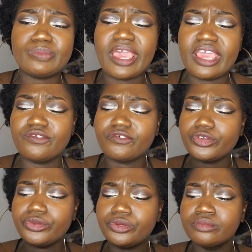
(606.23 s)
pain
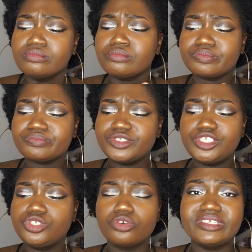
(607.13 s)
through
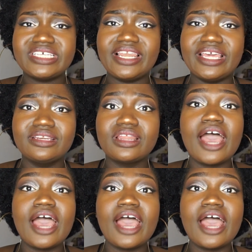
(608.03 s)
storytelling.